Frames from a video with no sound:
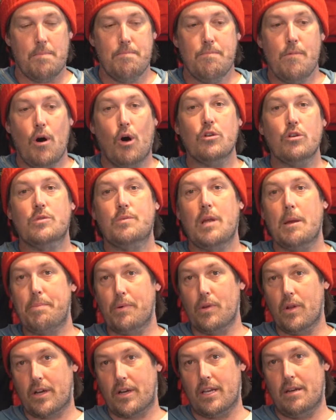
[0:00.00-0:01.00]
most
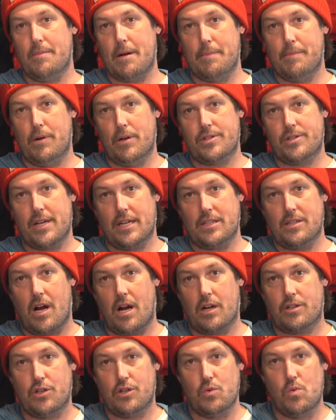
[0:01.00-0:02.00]
people looking to buy boats that I
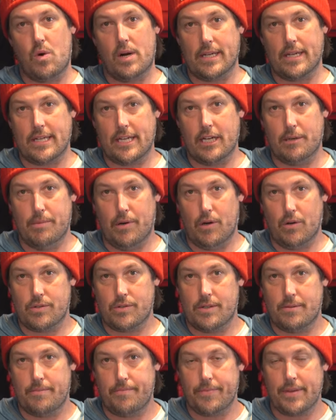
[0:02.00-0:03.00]
talk to want a gear
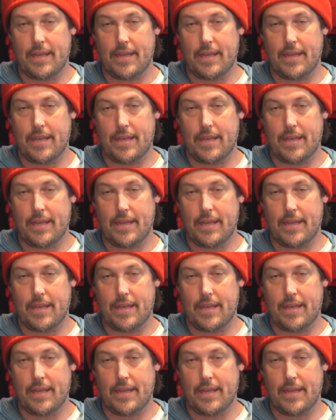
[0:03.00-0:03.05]
boat.